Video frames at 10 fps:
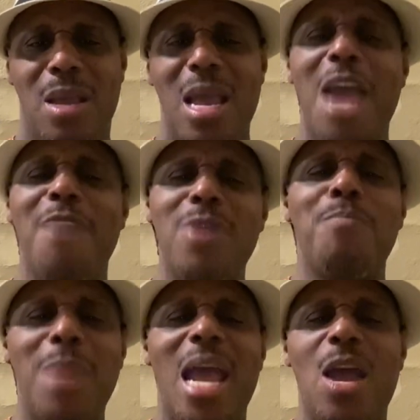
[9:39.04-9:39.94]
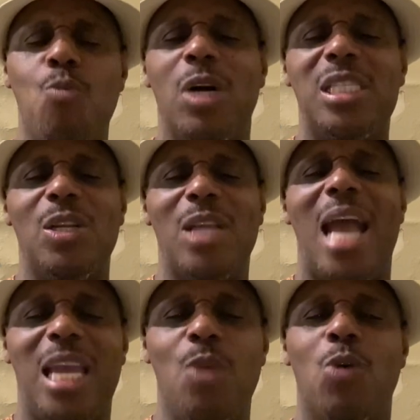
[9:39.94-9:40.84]
If your man wasn't
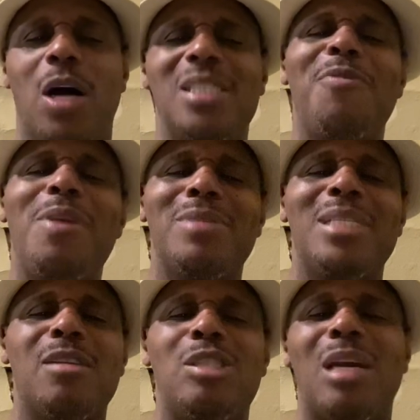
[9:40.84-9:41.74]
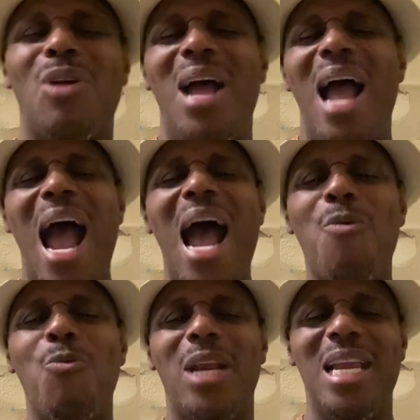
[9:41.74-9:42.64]
like he was, if he was heterosexual, how
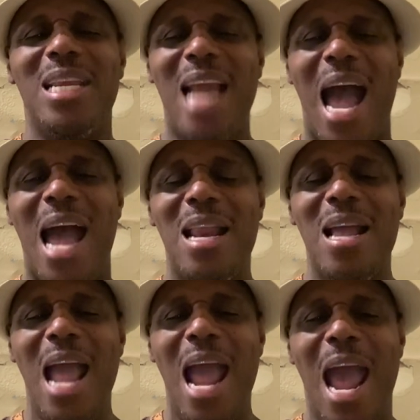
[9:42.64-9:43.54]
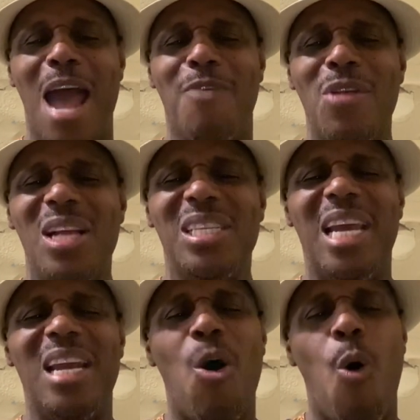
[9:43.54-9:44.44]
would he not have
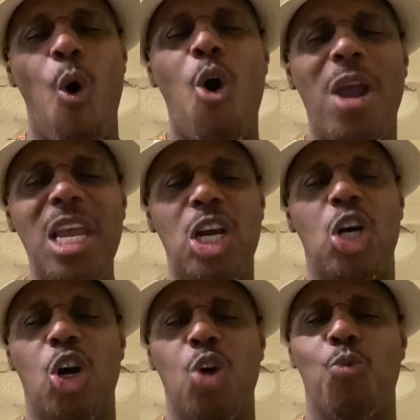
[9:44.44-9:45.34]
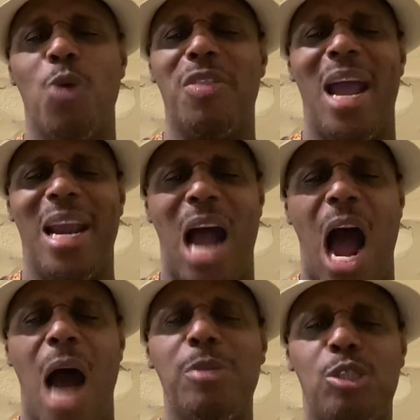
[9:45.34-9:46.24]
did all he could with an
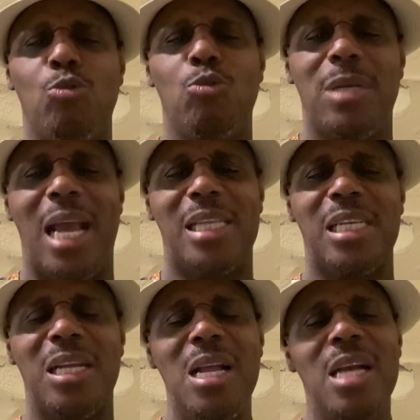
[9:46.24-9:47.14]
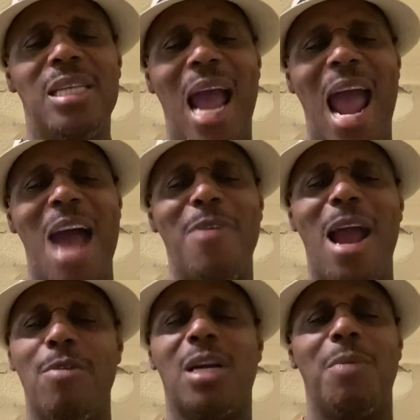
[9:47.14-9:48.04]
Amazulu Nation to have
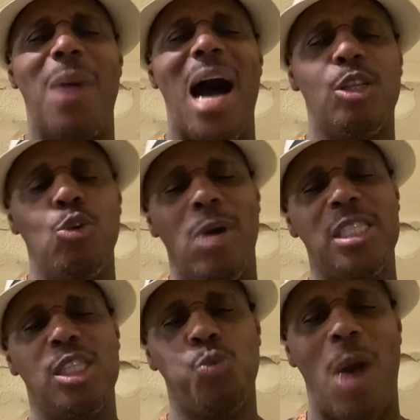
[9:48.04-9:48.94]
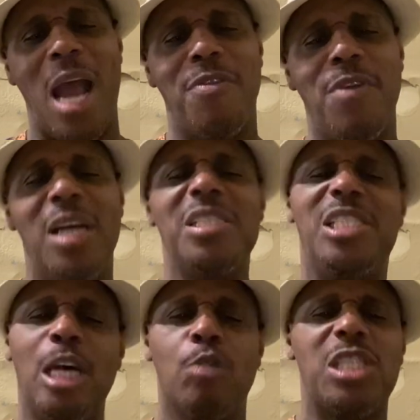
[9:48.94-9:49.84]
Erykah Badu as his wife?
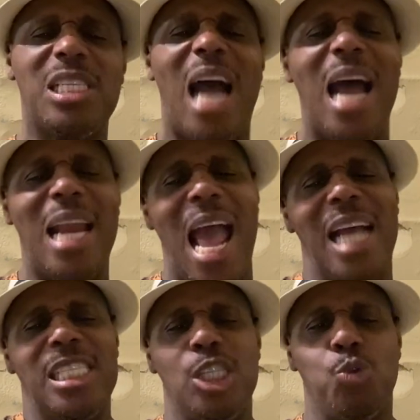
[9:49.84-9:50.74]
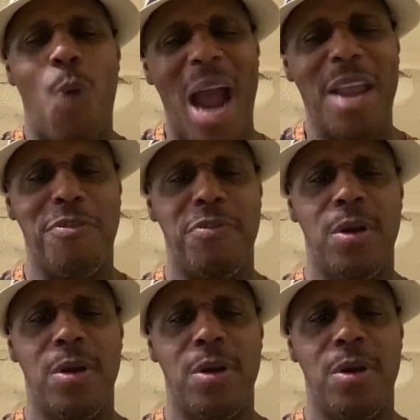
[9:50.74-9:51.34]
Jill Scott as his wife,